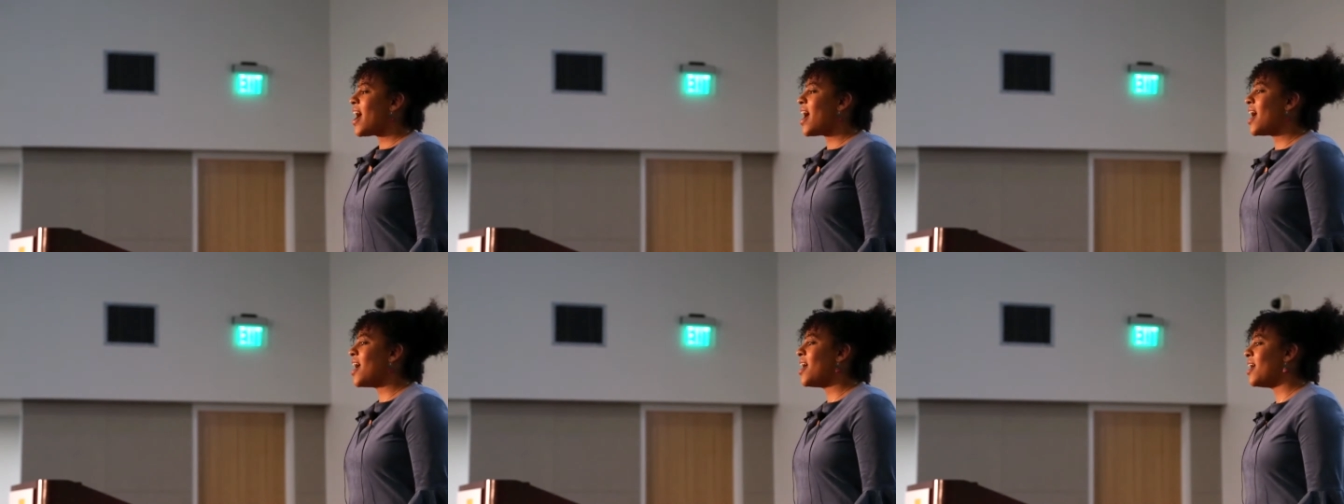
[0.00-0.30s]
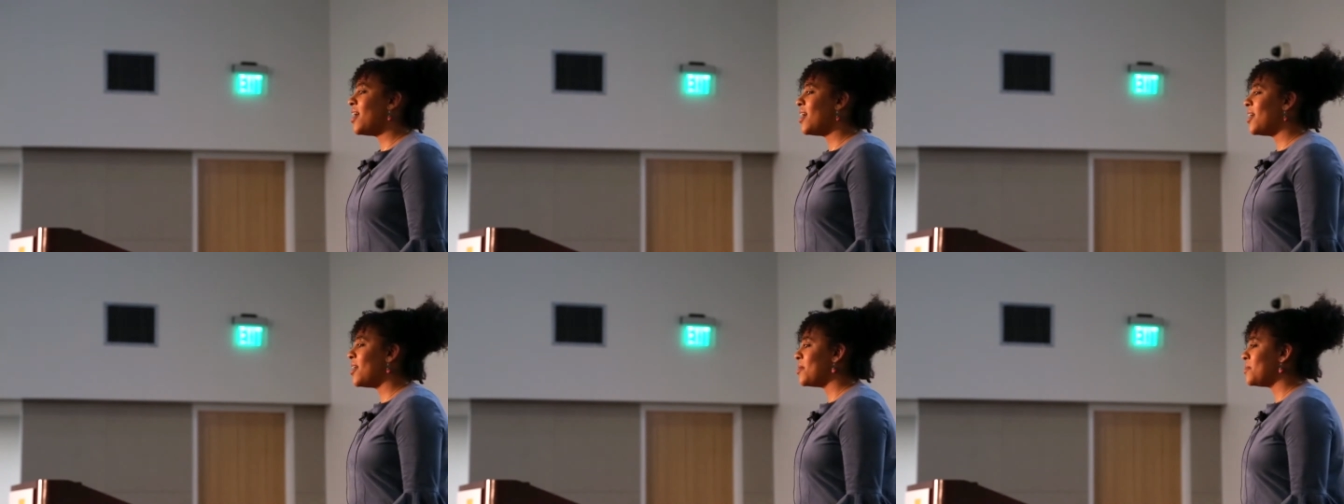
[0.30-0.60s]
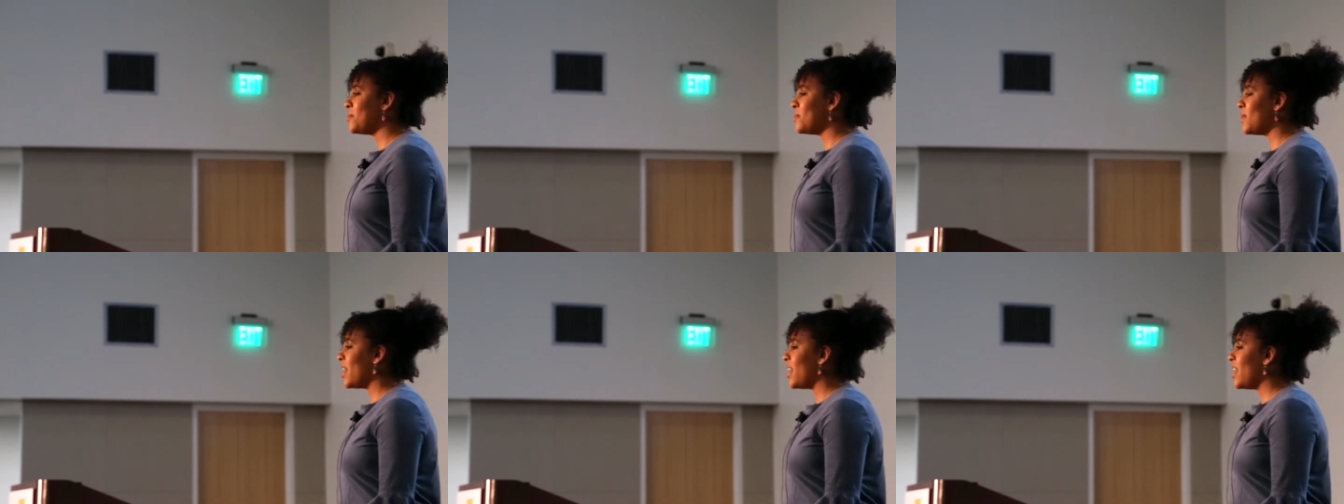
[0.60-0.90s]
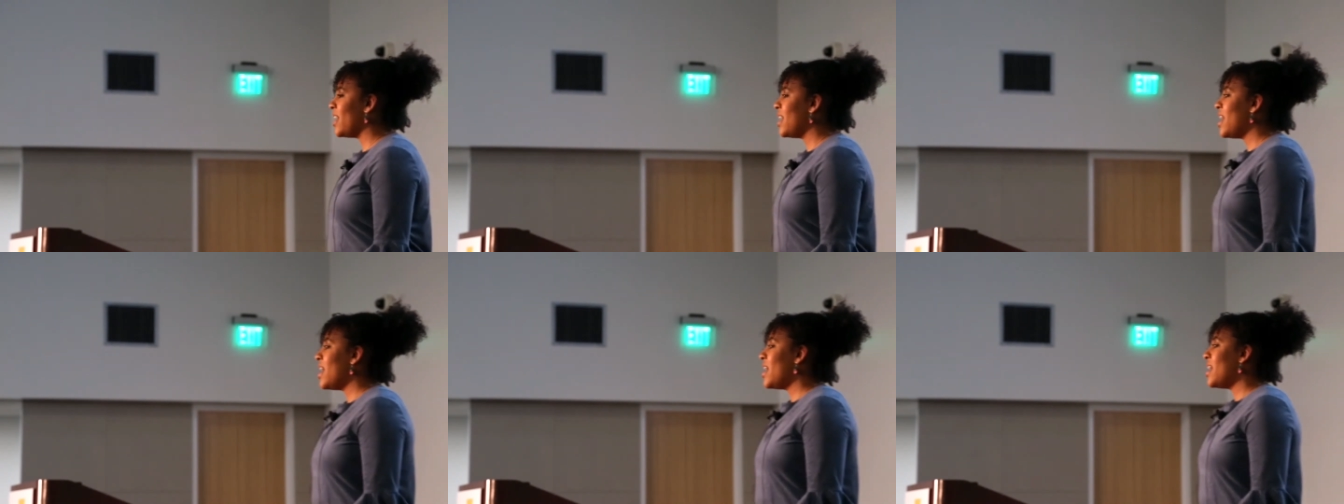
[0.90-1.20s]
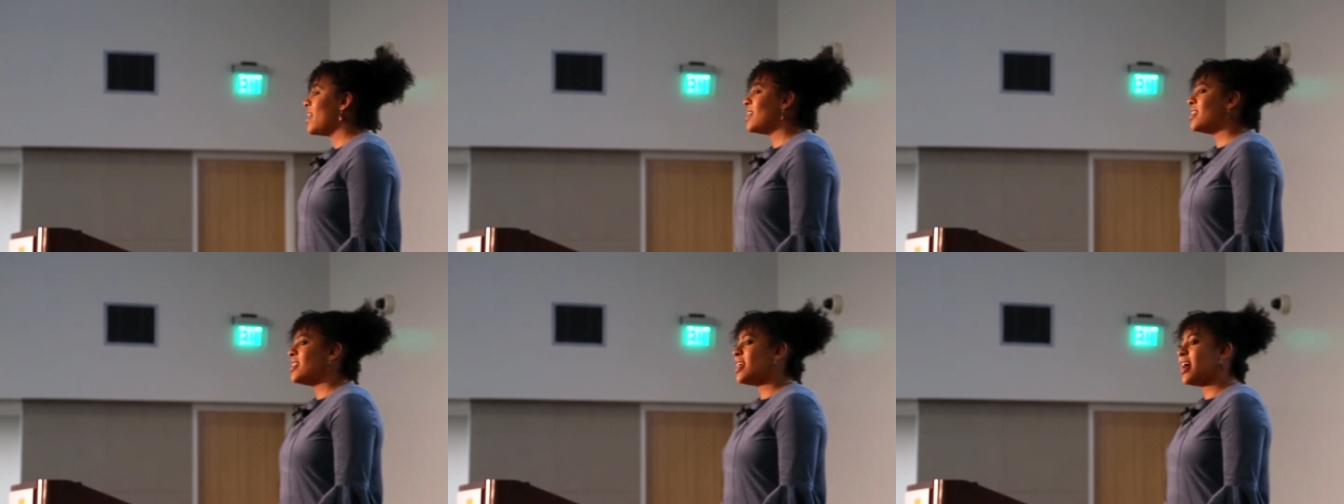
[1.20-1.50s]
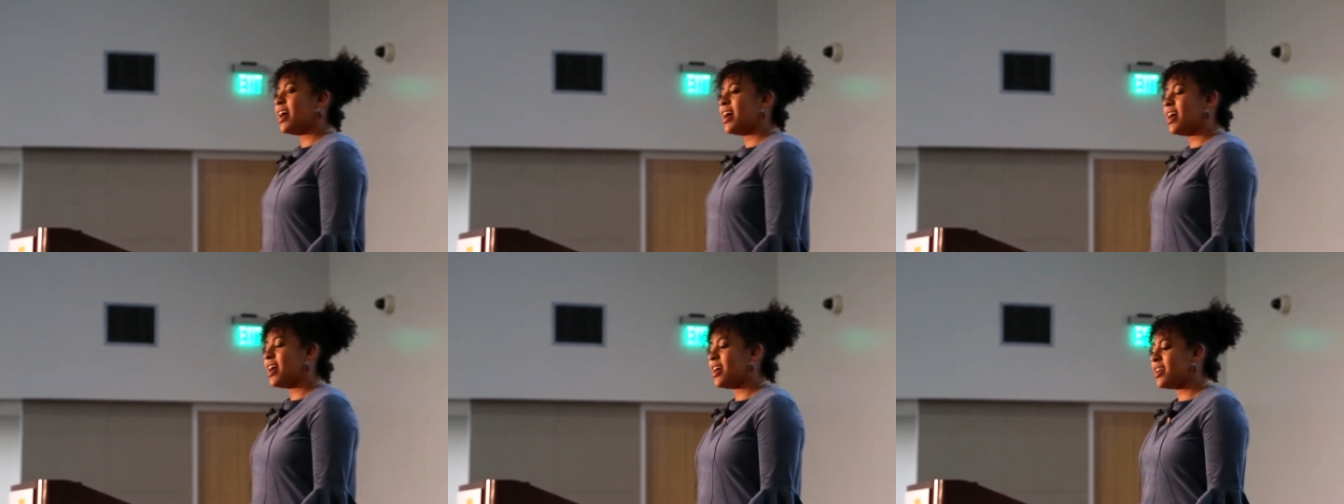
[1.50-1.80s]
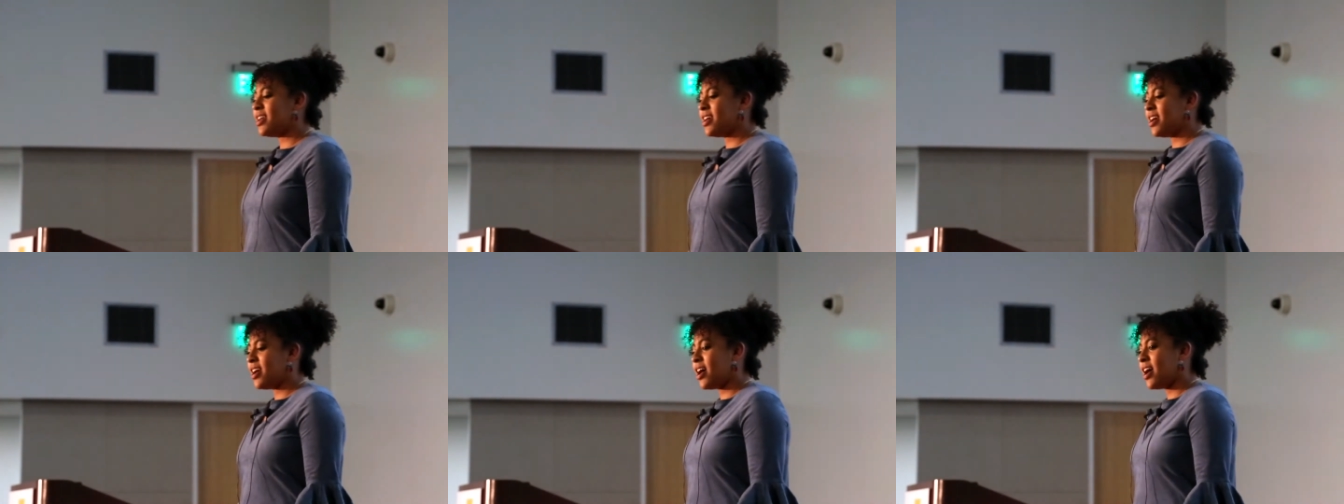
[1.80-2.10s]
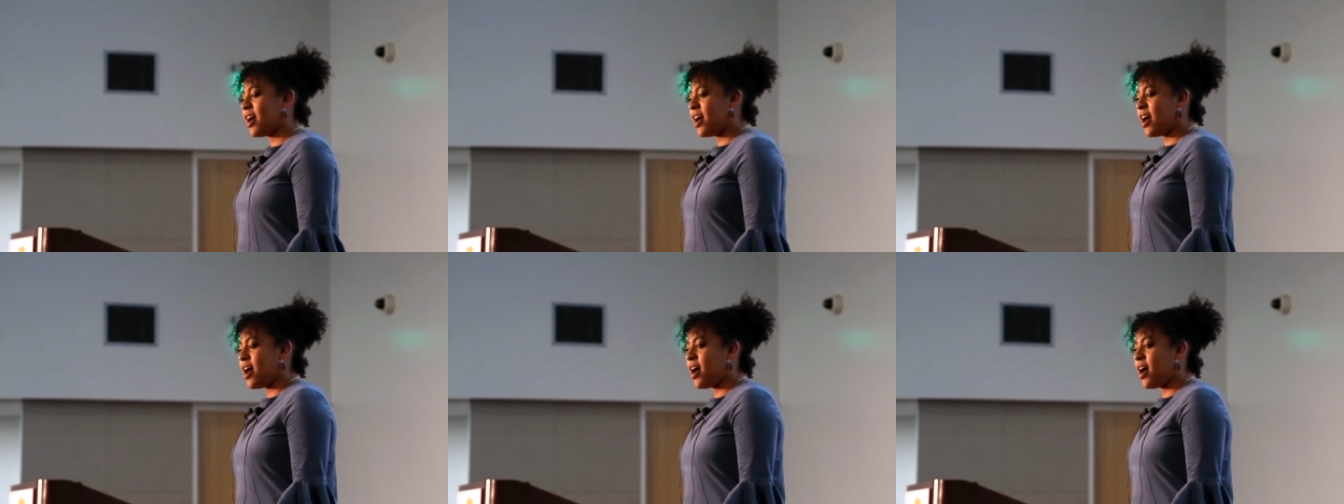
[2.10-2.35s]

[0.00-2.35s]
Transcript: Um, then,